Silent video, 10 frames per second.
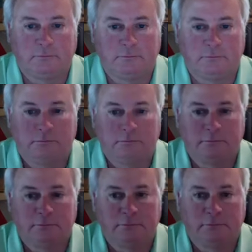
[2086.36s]

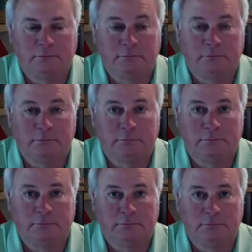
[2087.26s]

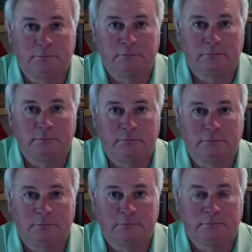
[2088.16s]

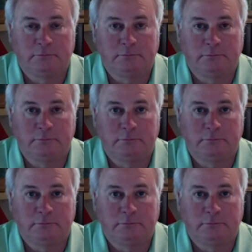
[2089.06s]
(silent)